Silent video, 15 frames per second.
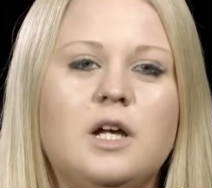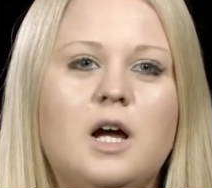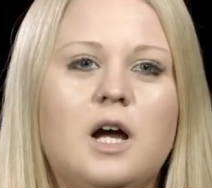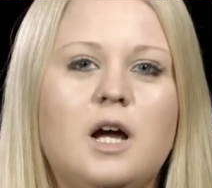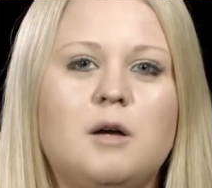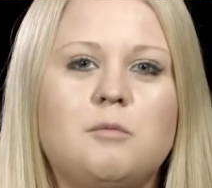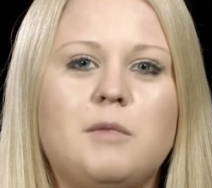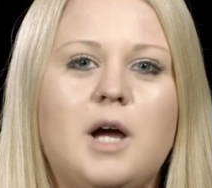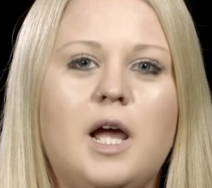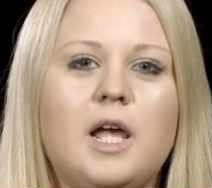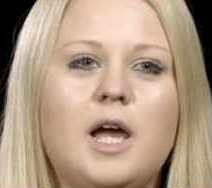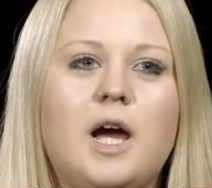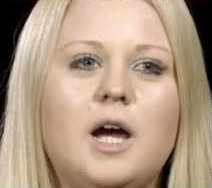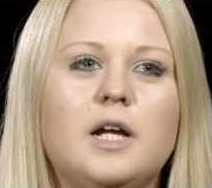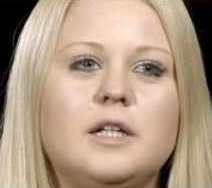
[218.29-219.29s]
I
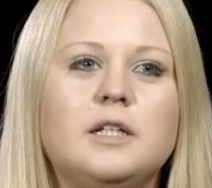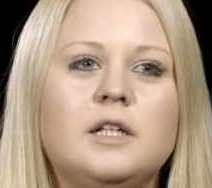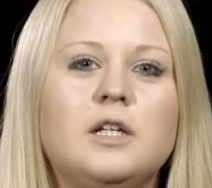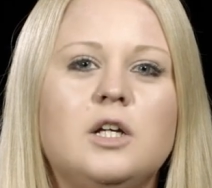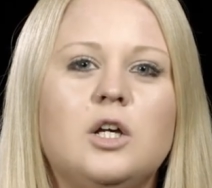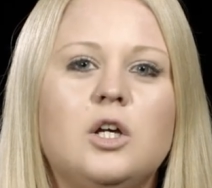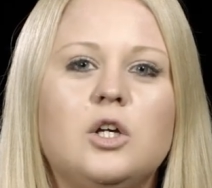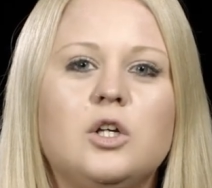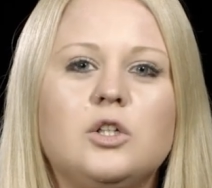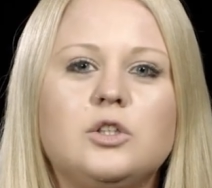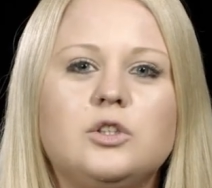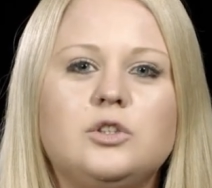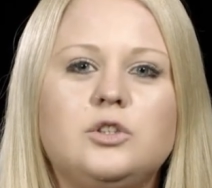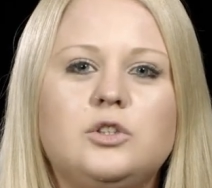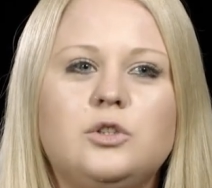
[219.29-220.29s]
had
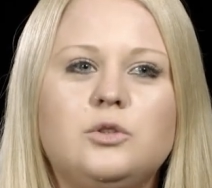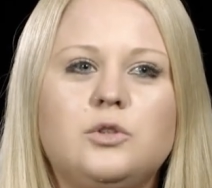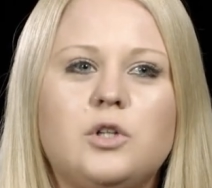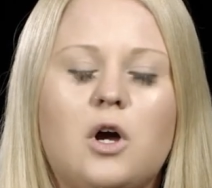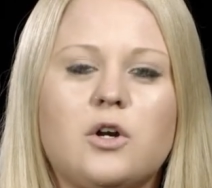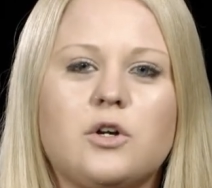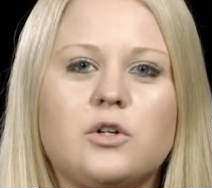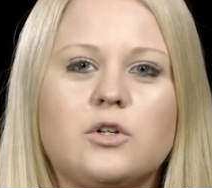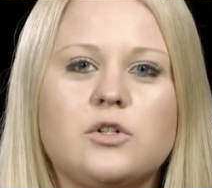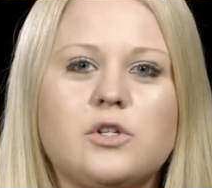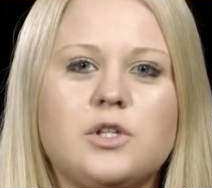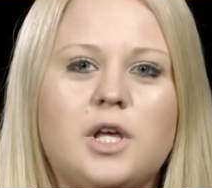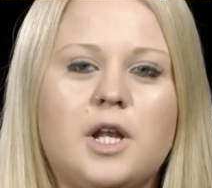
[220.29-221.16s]
2 daughters,